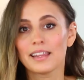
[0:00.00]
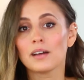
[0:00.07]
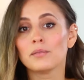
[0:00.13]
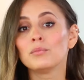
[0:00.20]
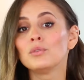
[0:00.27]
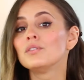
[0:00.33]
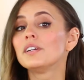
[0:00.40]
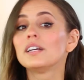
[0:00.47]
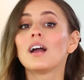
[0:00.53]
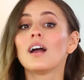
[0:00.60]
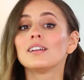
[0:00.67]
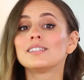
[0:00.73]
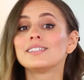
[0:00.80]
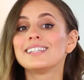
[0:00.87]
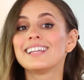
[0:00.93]
Now moving
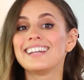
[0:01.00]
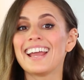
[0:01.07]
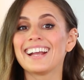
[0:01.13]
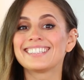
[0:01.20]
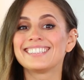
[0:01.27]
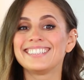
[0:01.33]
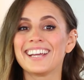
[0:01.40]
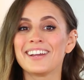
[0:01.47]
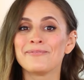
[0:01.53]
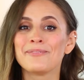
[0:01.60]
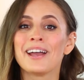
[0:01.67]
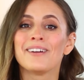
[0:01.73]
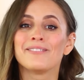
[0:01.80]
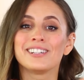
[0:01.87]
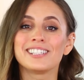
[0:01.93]
on to the next tip,
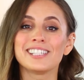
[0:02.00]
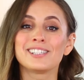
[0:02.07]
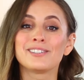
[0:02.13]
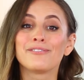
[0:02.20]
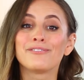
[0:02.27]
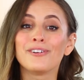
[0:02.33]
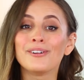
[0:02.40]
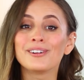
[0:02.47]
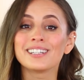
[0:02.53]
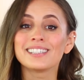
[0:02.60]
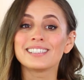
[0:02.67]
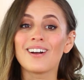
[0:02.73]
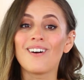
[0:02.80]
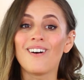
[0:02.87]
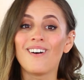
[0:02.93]
which is to
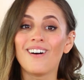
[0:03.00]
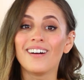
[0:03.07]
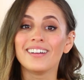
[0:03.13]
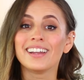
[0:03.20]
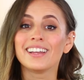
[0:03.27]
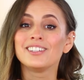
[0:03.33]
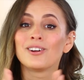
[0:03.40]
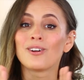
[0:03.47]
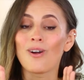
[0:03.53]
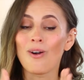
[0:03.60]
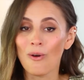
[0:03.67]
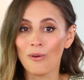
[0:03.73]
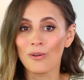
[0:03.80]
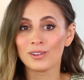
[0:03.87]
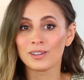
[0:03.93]
focus on your
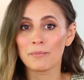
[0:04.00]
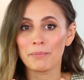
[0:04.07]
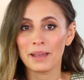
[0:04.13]
own